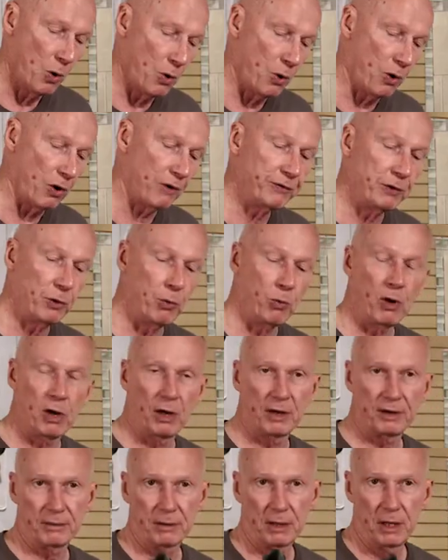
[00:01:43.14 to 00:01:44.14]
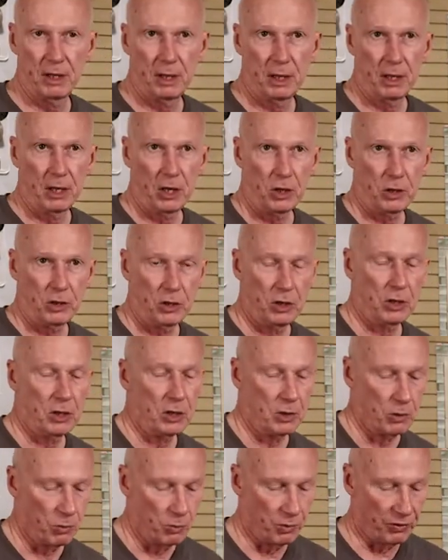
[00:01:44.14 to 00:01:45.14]
Or if you want,
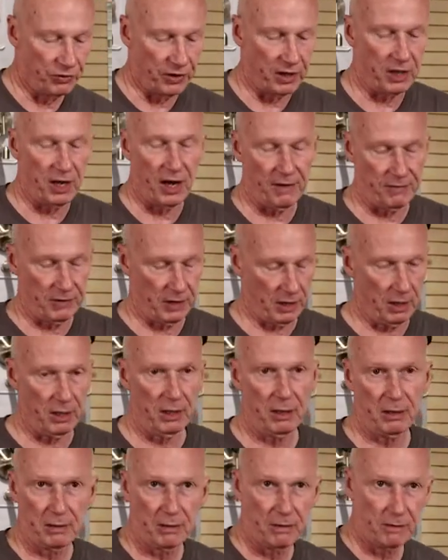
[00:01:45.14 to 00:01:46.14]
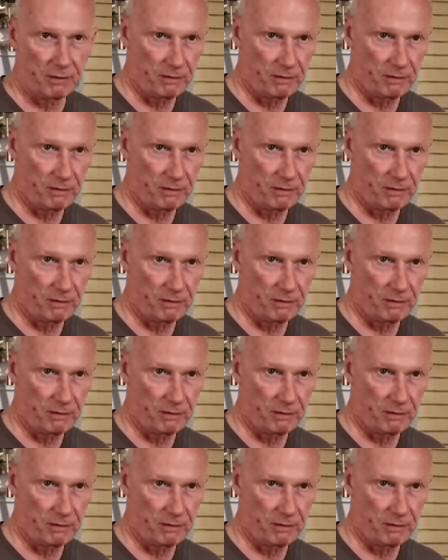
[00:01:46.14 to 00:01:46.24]
with the cavity